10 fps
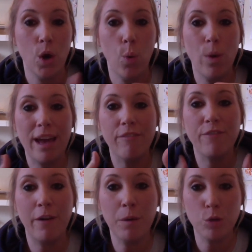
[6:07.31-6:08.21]
We are
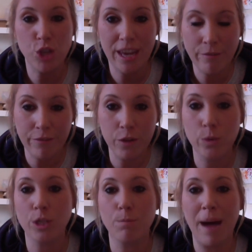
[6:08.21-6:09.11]
very much
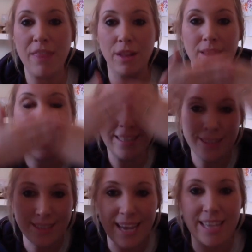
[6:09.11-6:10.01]
influenced by the
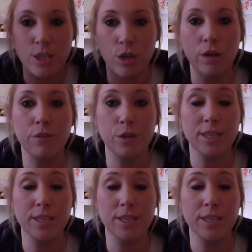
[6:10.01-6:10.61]
lens that is over us,